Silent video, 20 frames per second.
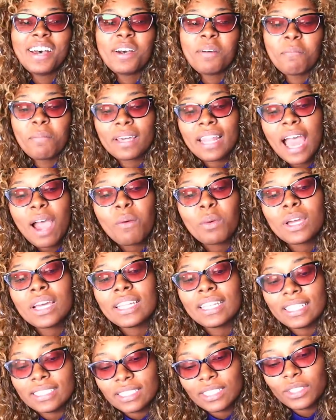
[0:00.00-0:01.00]
But I want to
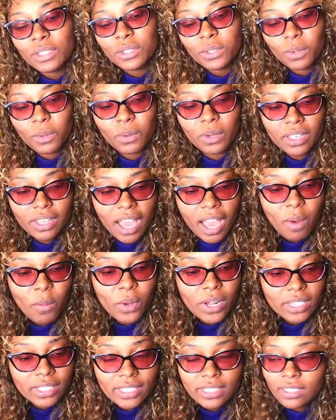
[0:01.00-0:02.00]
listen to it. I
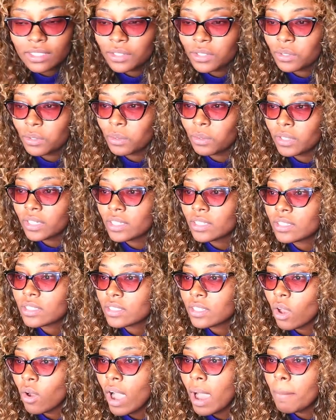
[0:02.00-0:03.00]
want to listen to it.
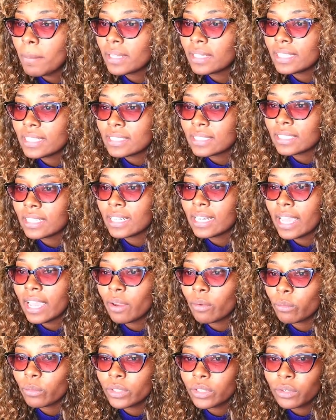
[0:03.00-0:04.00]
So I'm going to listen to that
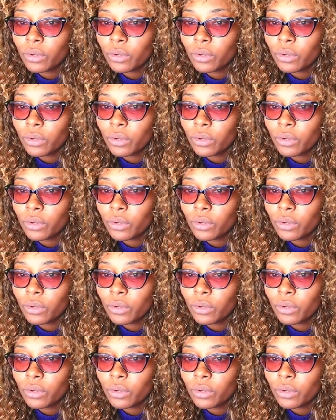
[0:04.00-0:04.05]
real